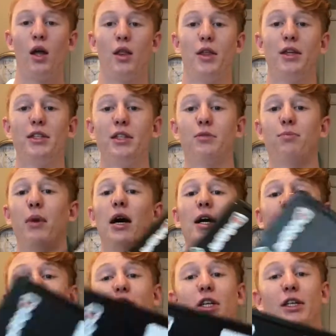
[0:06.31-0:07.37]
This is
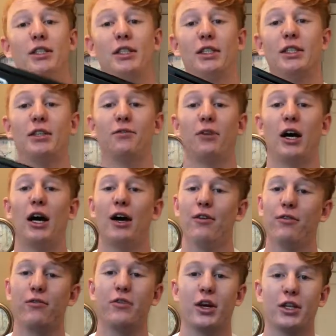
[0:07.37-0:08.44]
my
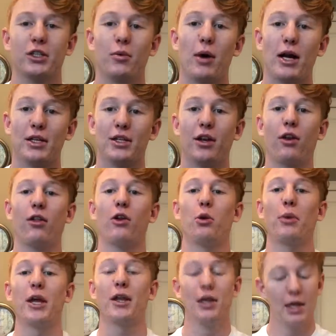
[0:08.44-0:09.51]
GS65. I've customized it a little
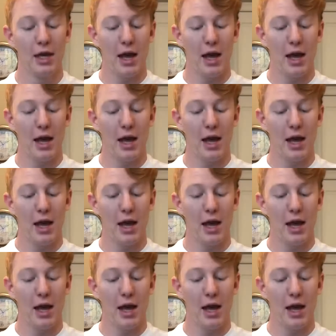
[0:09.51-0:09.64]
bit.